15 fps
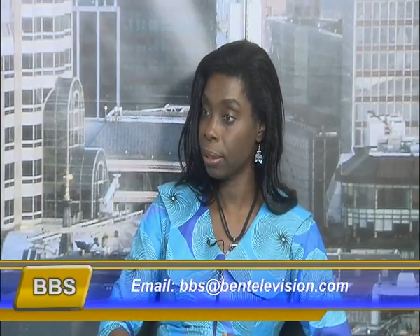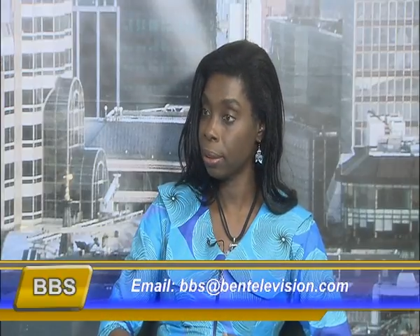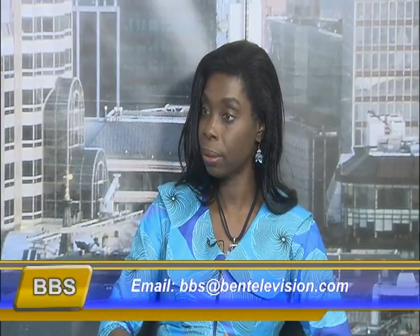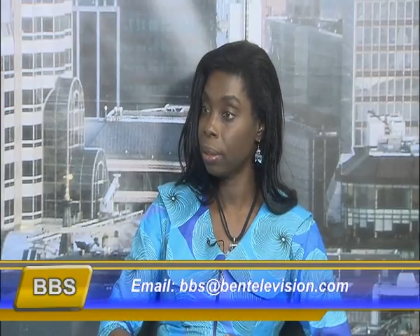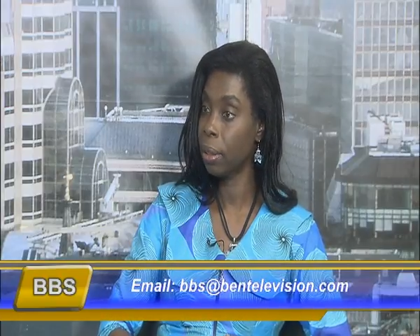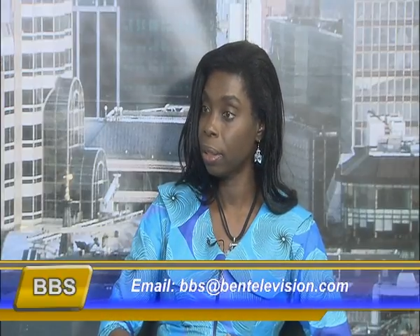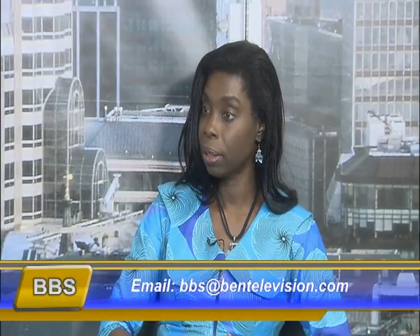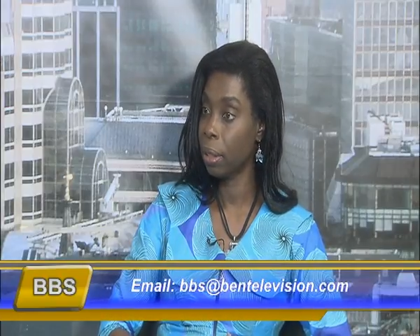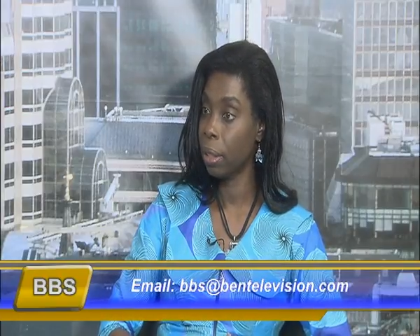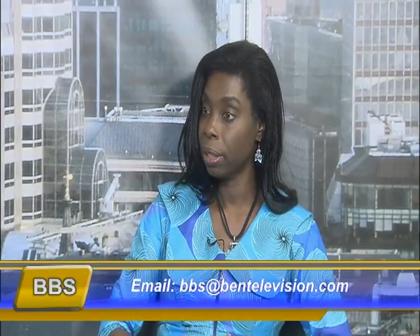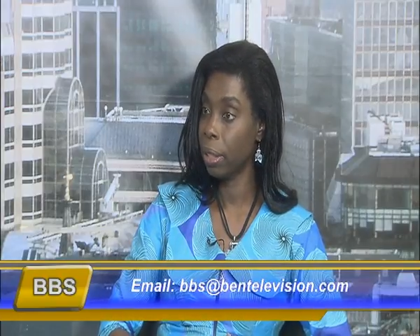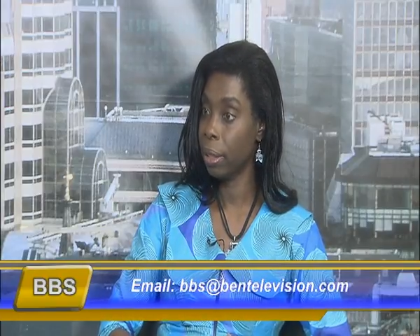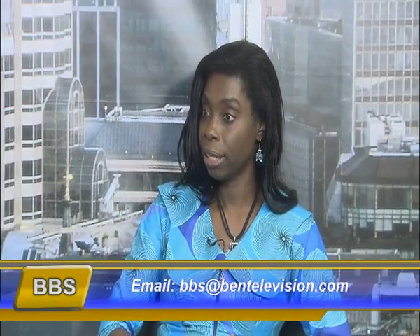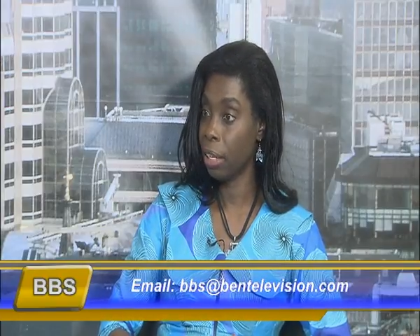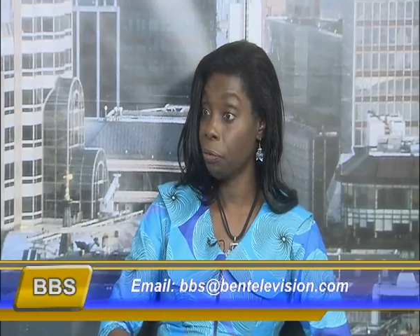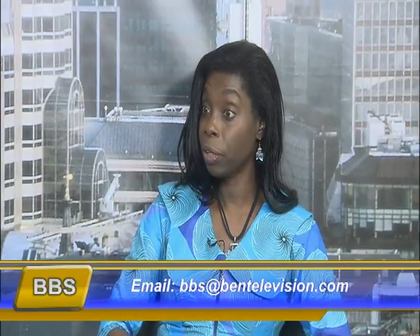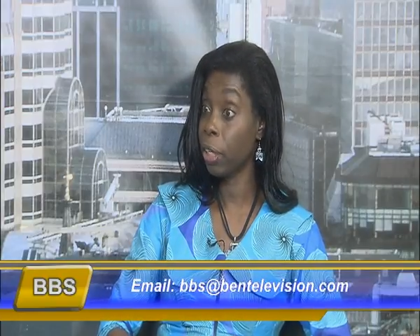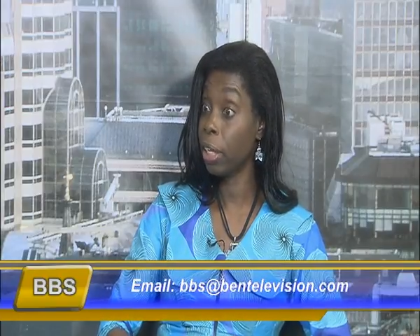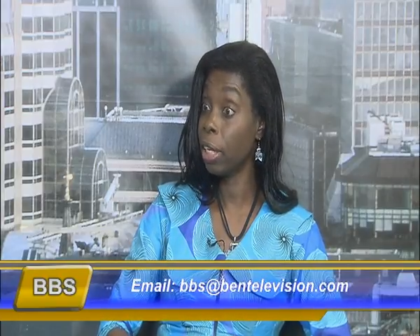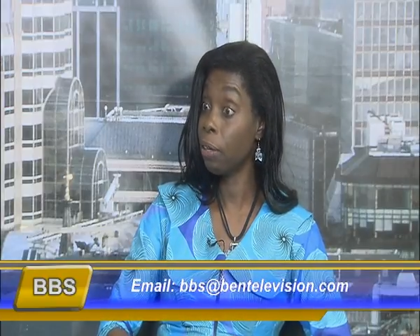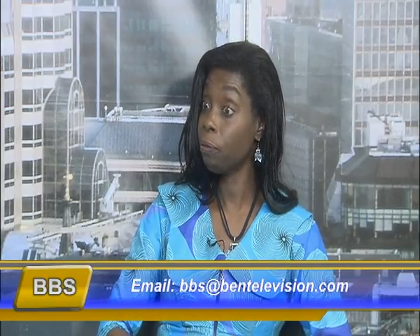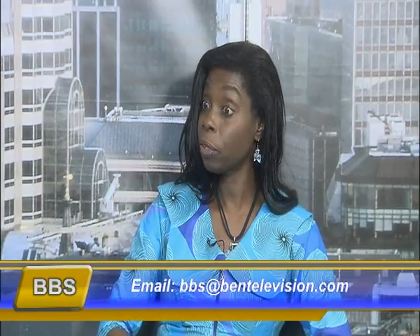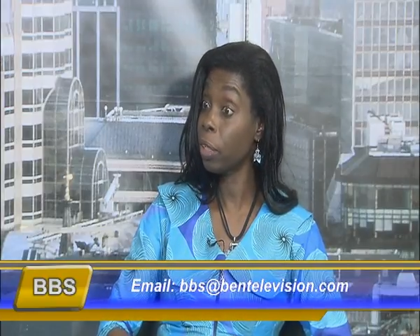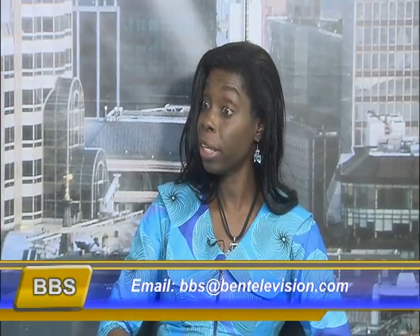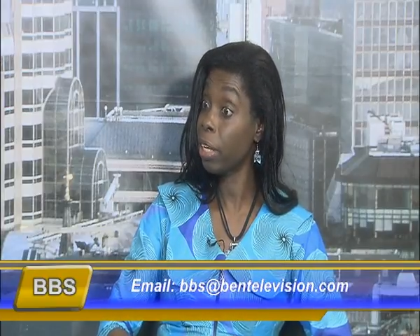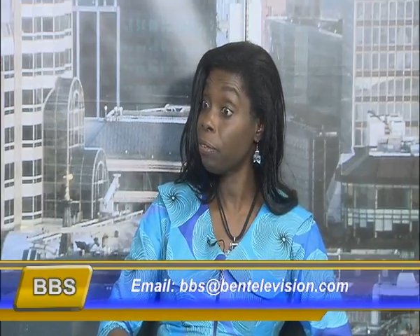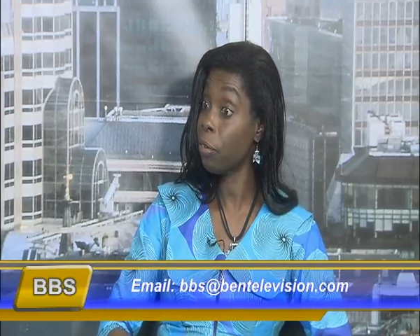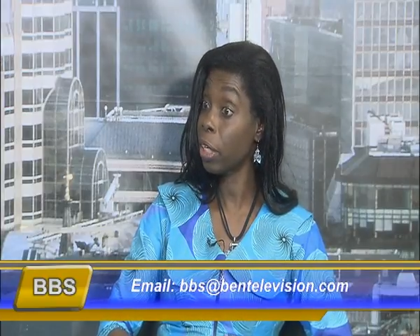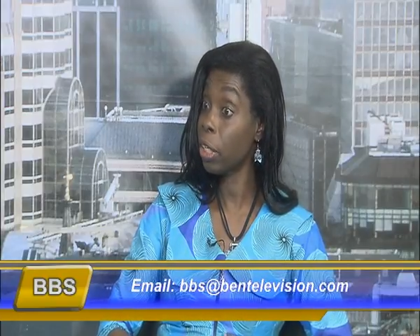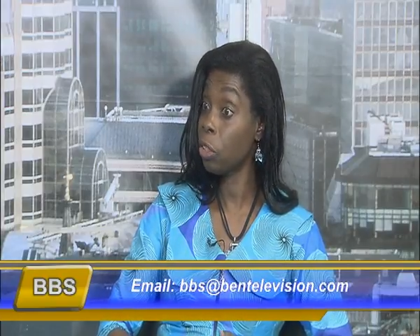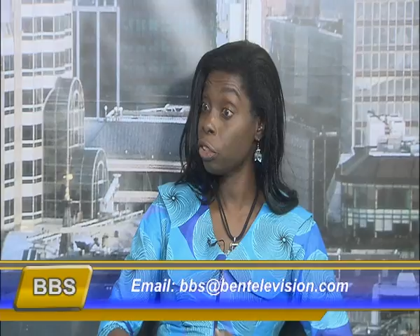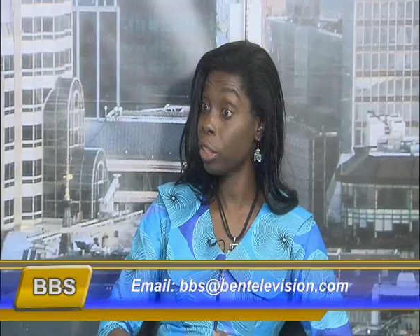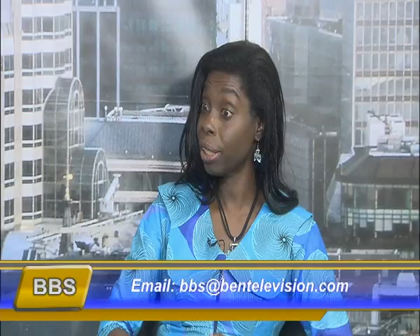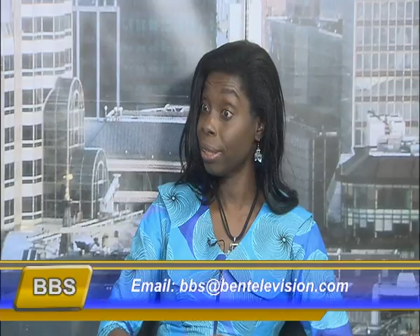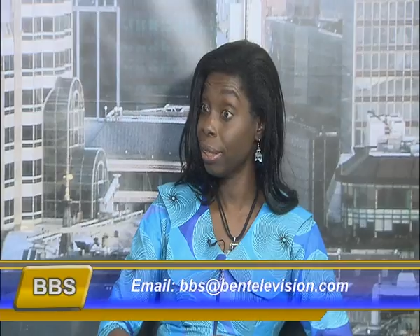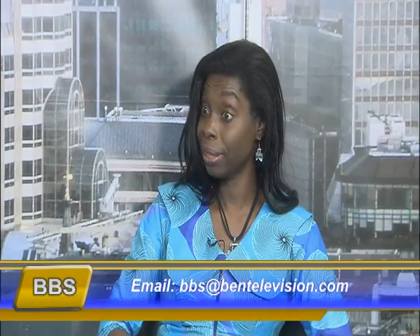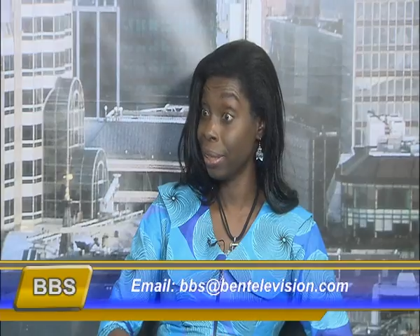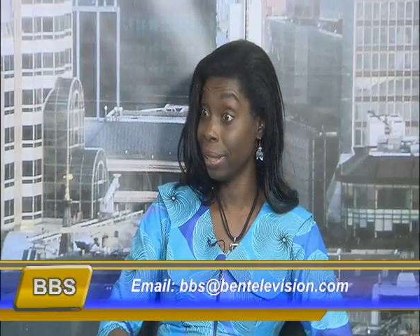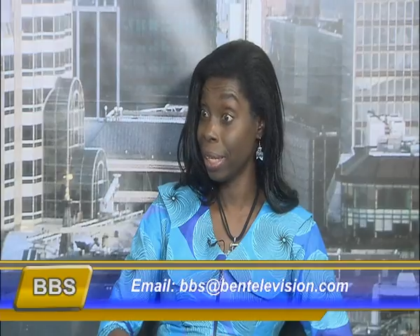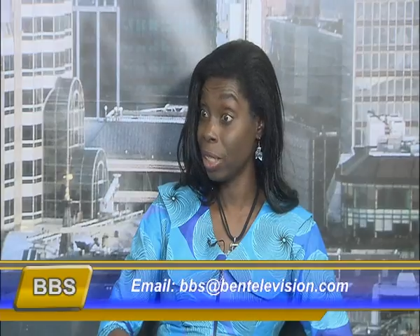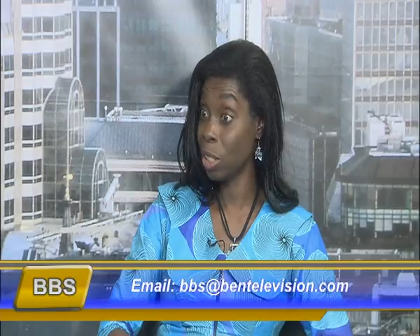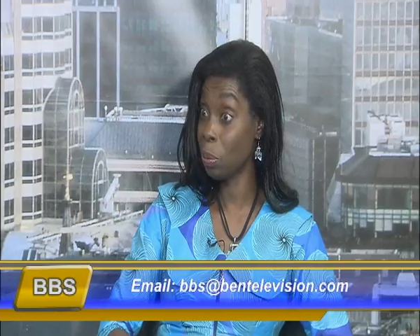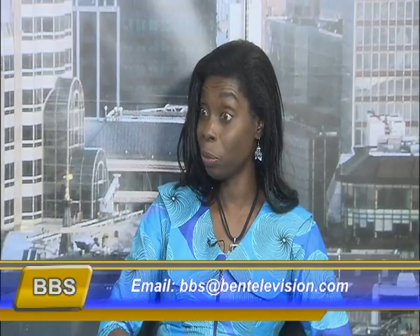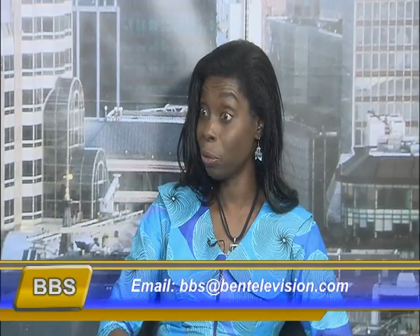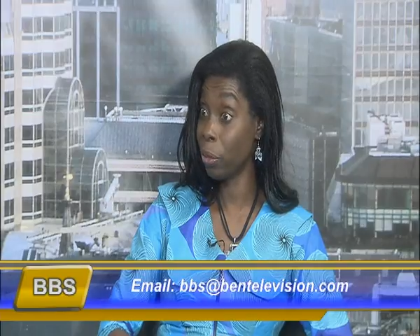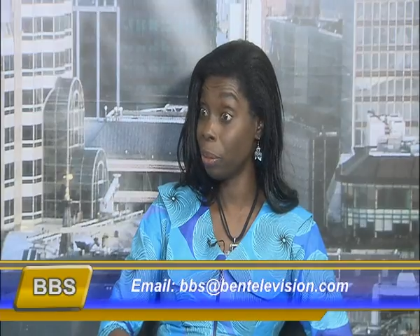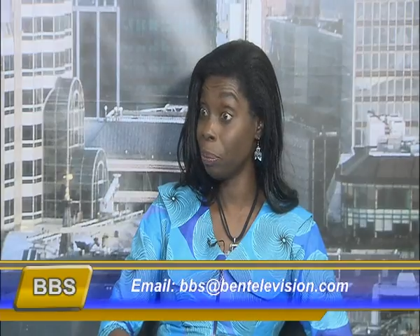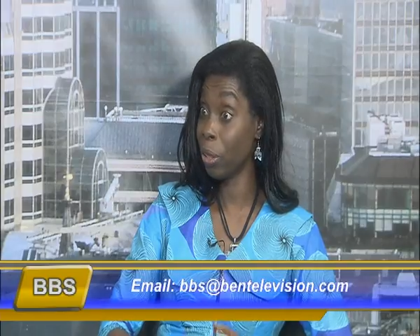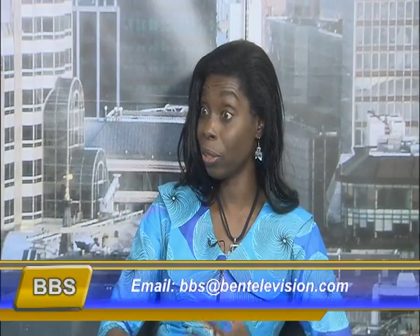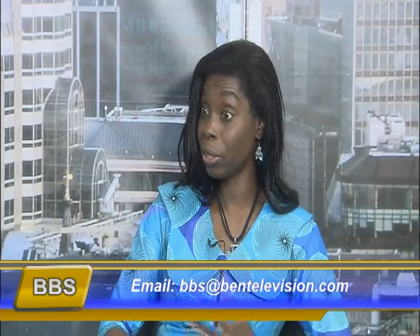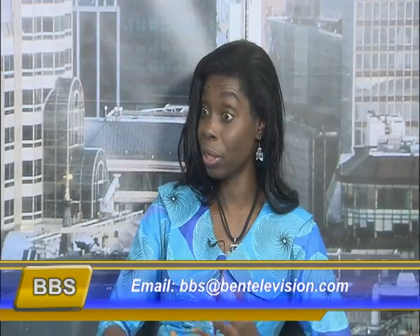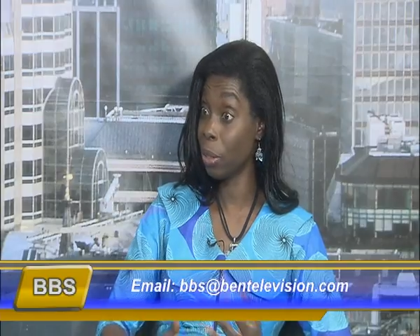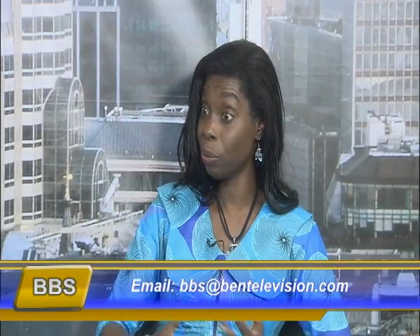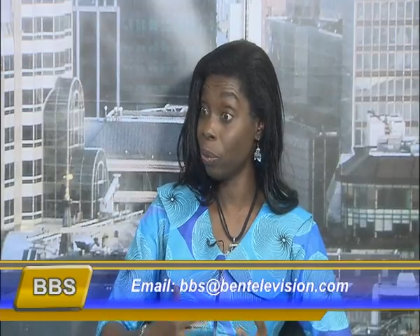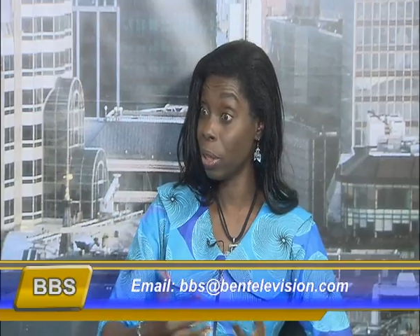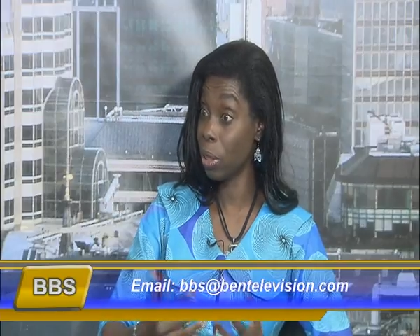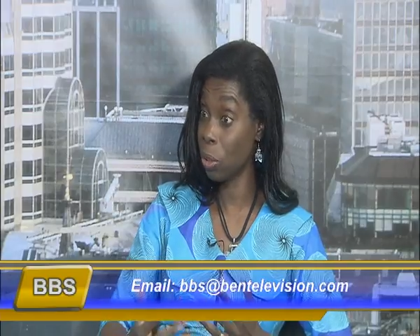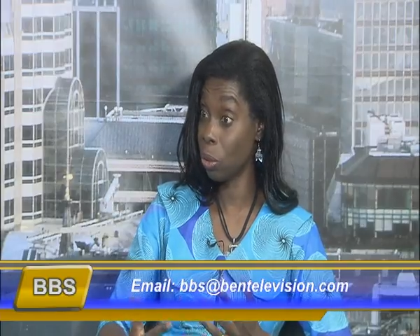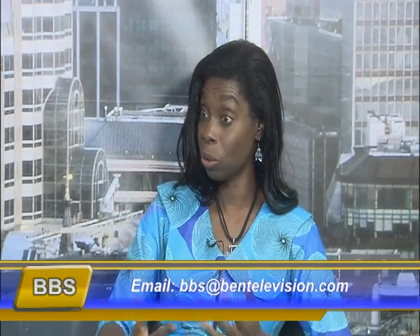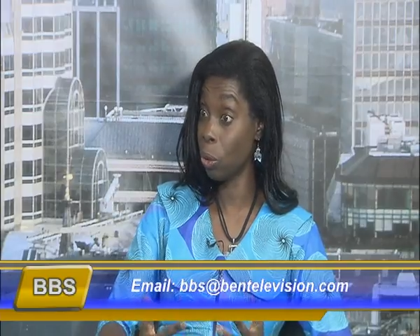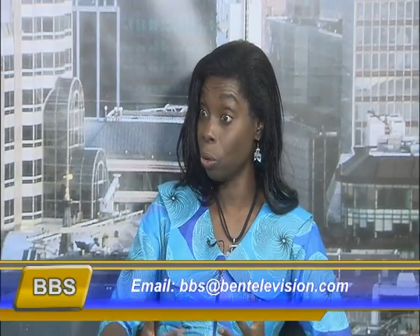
-hmm in Africa and for the African child in the diaspora because they want to